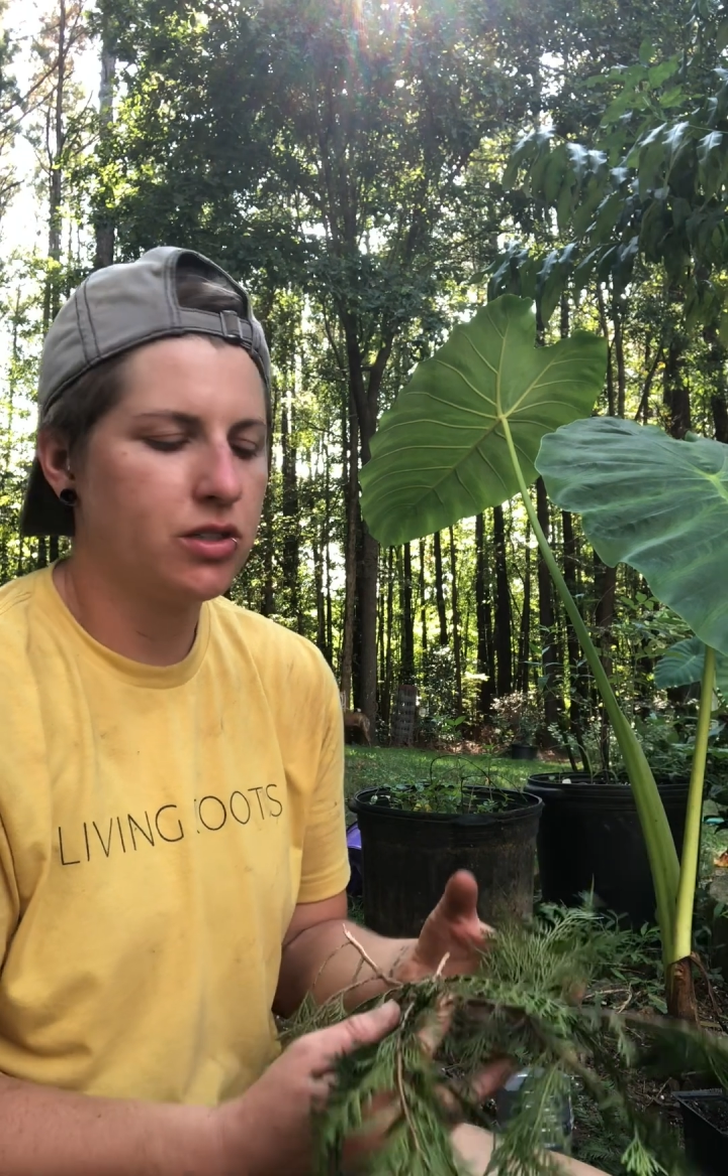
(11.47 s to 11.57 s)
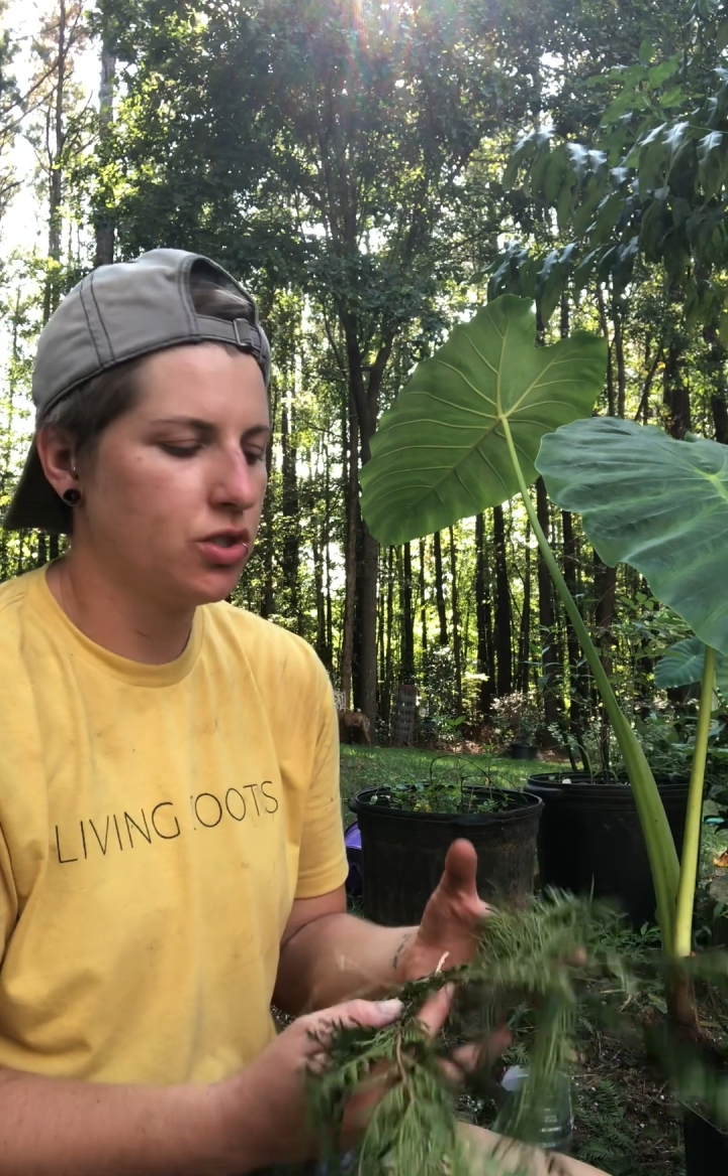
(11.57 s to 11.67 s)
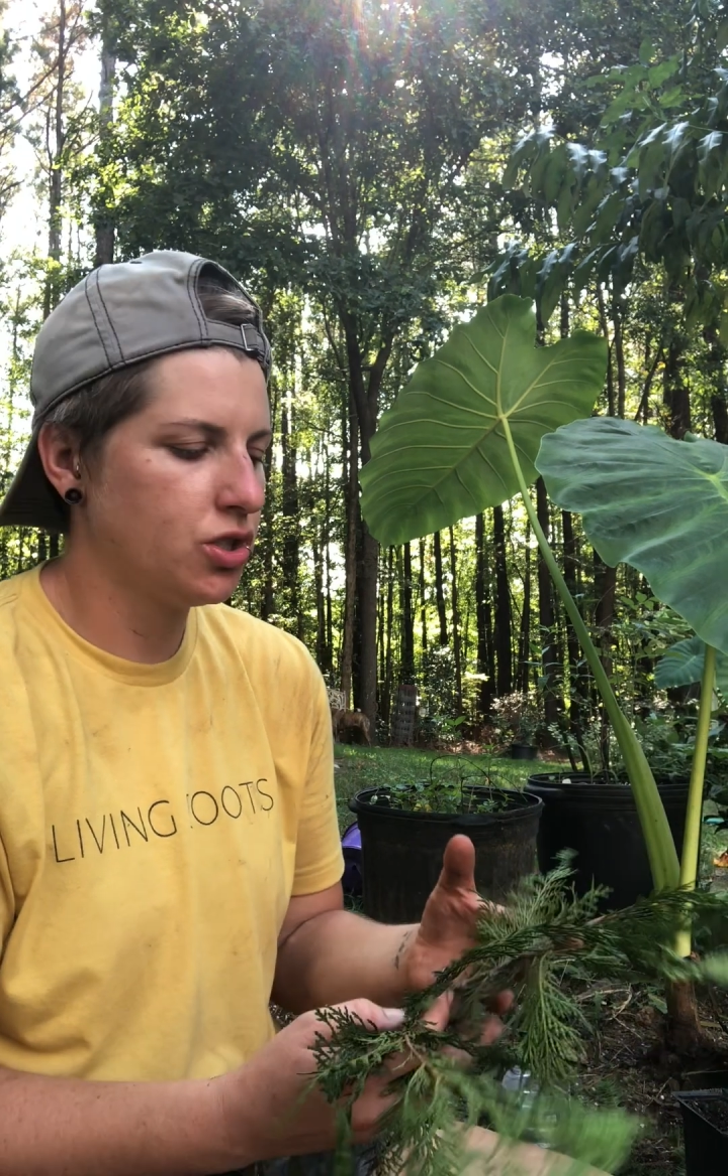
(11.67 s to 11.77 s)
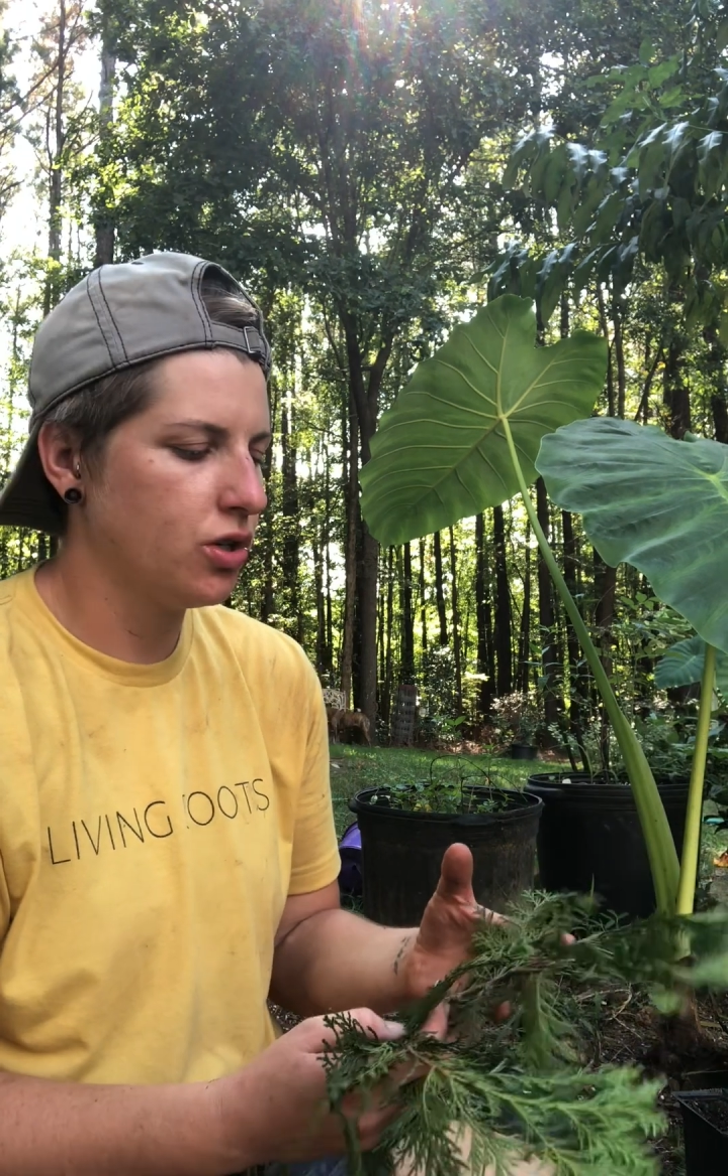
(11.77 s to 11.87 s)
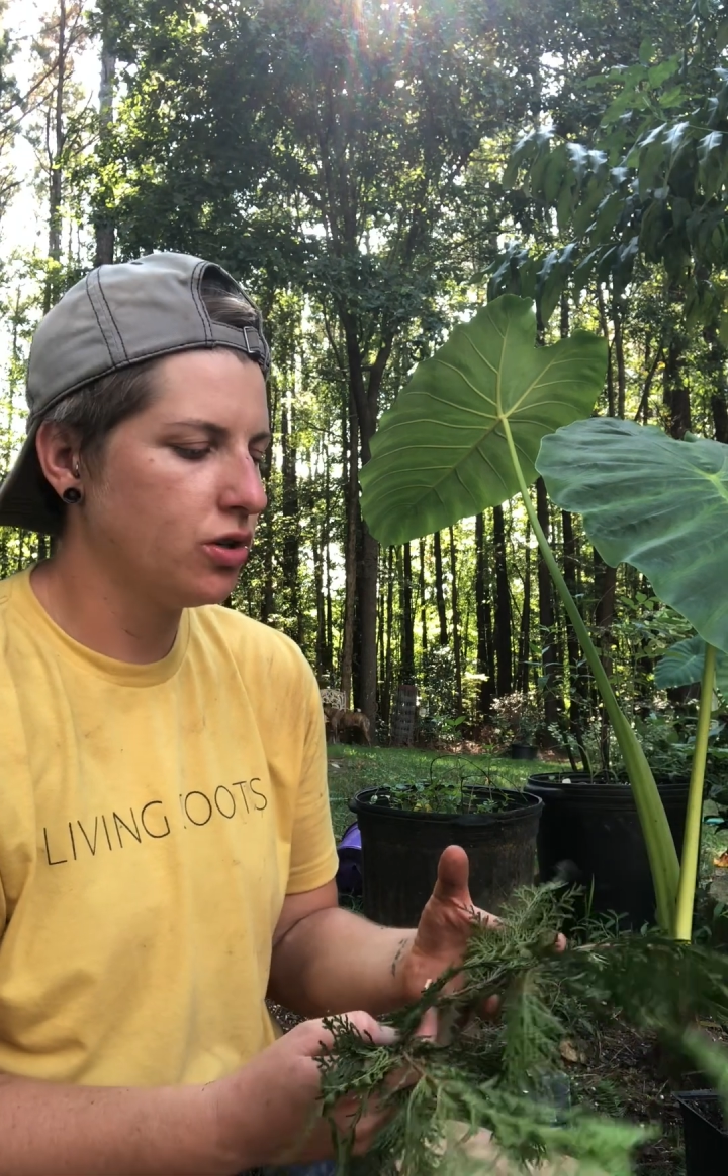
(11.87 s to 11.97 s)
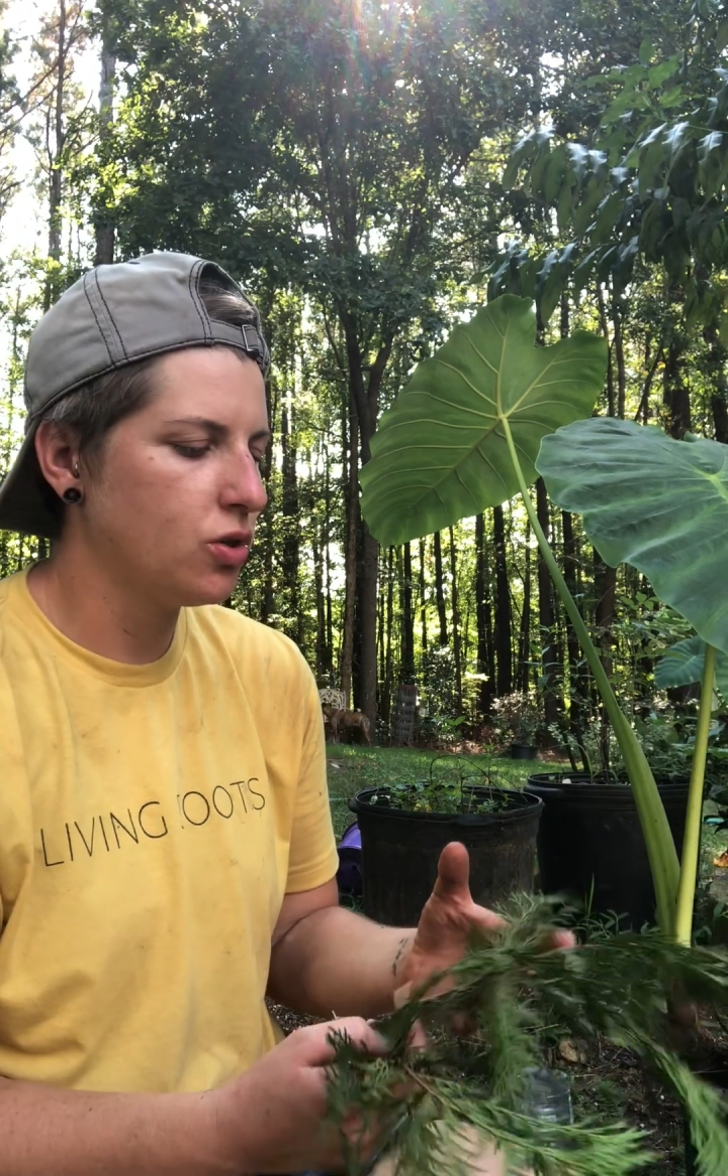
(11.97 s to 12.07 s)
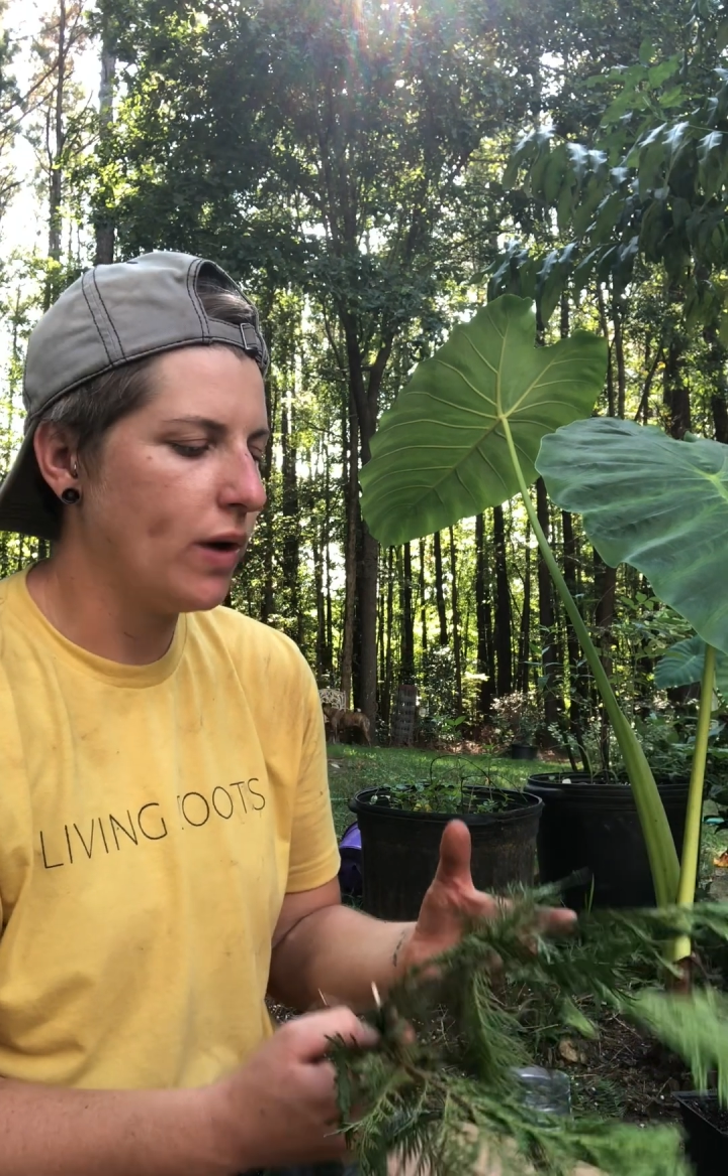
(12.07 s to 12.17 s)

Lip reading: to show you